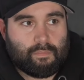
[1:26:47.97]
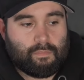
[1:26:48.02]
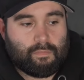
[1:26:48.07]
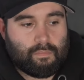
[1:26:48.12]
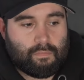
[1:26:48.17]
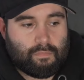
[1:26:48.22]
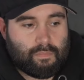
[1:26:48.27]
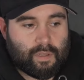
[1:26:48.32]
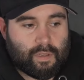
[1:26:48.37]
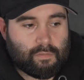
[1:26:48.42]

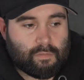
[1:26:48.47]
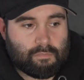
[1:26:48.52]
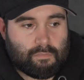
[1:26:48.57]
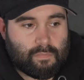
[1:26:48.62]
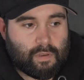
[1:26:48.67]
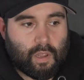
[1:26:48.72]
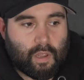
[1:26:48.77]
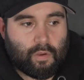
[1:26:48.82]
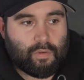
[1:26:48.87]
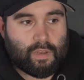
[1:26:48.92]
you know,
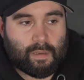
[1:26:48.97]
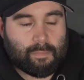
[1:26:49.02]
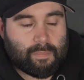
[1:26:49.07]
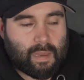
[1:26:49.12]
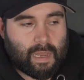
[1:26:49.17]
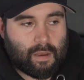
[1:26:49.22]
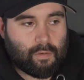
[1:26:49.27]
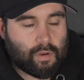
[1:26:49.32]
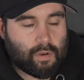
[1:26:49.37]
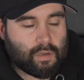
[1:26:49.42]
loading
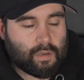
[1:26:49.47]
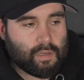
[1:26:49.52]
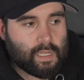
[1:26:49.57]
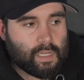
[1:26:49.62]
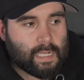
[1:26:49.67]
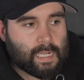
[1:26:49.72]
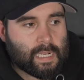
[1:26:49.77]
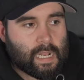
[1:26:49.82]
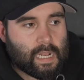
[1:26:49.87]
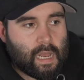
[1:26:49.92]
powder,
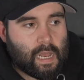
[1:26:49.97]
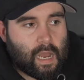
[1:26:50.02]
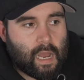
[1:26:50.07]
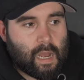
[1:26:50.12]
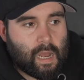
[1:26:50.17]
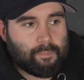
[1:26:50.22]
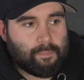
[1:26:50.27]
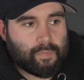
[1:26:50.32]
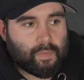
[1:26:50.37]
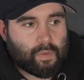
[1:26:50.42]

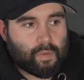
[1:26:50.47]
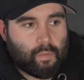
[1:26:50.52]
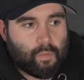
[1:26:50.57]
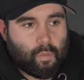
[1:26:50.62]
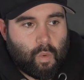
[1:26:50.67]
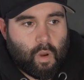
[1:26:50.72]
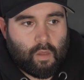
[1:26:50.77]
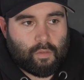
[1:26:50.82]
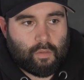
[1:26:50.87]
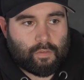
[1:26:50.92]

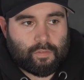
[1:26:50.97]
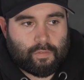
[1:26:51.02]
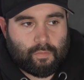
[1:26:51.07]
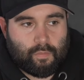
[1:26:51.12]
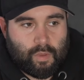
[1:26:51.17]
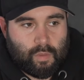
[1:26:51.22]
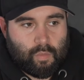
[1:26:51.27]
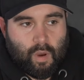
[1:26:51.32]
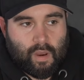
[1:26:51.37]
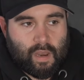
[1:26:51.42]
whilst
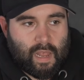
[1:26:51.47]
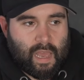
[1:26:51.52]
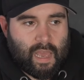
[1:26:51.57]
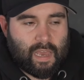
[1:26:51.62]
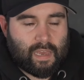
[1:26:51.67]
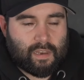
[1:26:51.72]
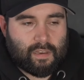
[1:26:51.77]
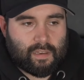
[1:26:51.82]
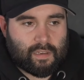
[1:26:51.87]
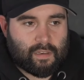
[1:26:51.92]
with one
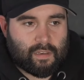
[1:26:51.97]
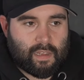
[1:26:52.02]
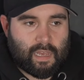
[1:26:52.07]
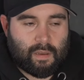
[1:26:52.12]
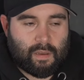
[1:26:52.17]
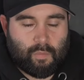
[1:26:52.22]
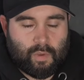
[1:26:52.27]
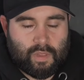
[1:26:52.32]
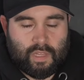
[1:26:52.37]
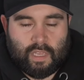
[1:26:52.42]
hand
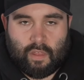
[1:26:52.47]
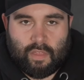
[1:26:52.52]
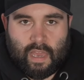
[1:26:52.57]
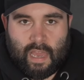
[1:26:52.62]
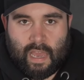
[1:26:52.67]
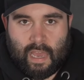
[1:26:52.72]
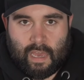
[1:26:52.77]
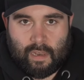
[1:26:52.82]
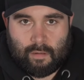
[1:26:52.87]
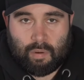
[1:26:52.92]
and with the other
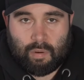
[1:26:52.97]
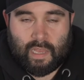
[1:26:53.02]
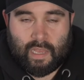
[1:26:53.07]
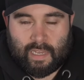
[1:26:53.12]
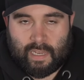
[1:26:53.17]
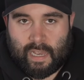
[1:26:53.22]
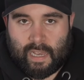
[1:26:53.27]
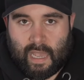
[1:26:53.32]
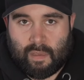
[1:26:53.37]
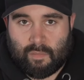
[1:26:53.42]
hand playing
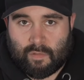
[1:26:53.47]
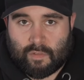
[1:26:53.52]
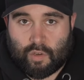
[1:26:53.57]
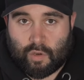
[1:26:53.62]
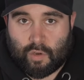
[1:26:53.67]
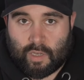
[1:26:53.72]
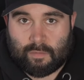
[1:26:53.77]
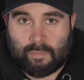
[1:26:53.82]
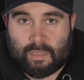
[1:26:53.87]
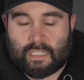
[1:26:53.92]
a game of
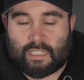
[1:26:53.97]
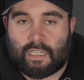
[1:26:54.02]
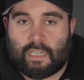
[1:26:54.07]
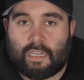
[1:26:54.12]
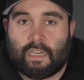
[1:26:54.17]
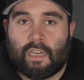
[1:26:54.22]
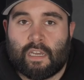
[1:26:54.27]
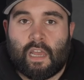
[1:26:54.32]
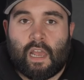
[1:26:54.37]
soggy biscuit.